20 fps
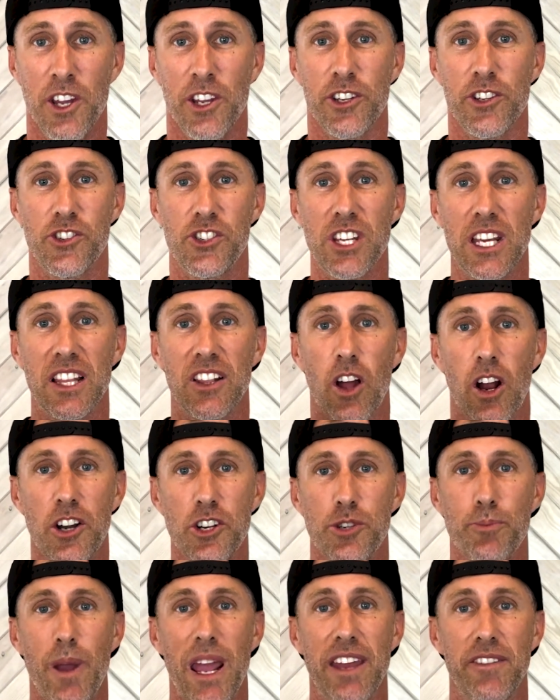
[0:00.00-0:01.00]
You see,
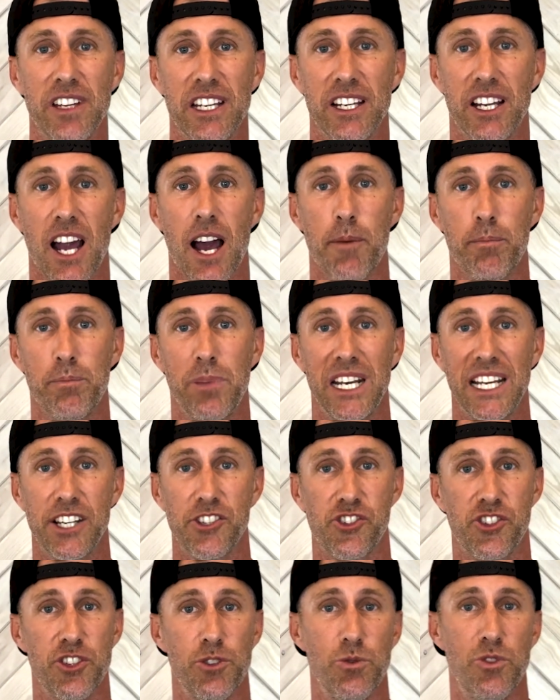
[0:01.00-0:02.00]
large paving
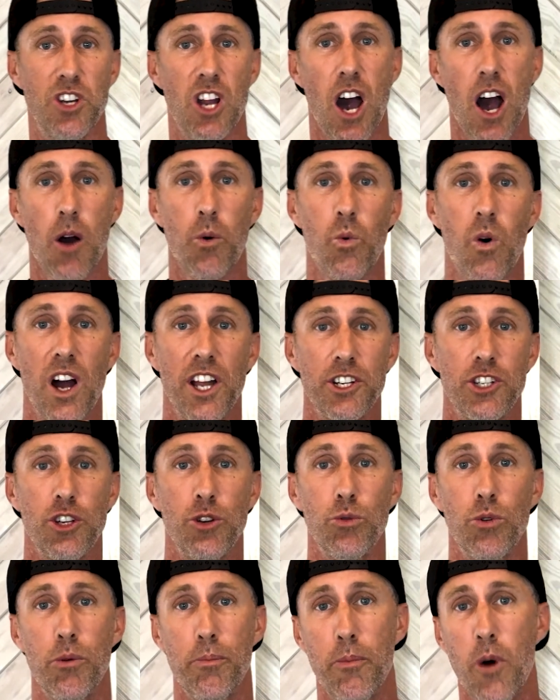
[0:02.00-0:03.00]
companies do not want
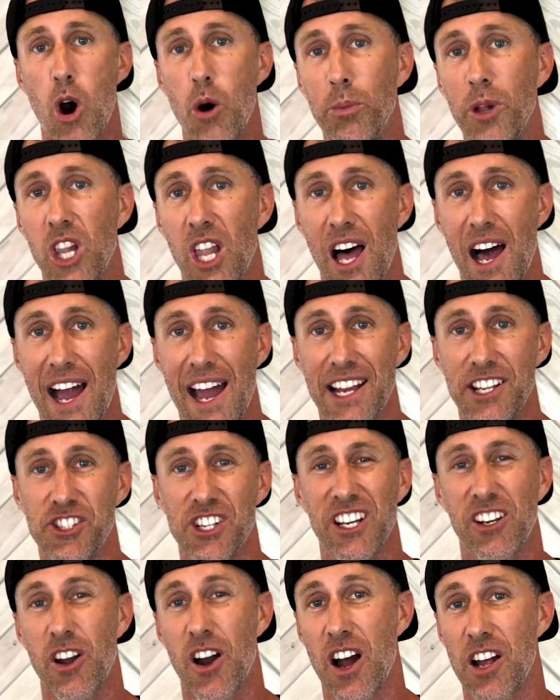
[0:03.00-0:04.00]
to immobilize.
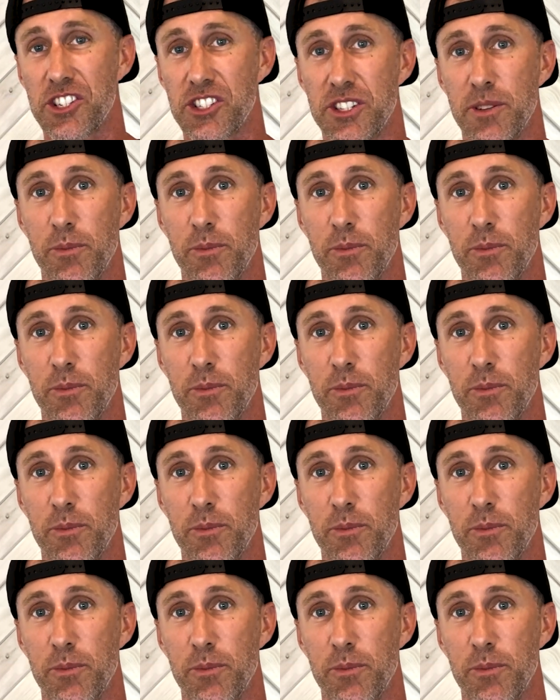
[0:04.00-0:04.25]
It costs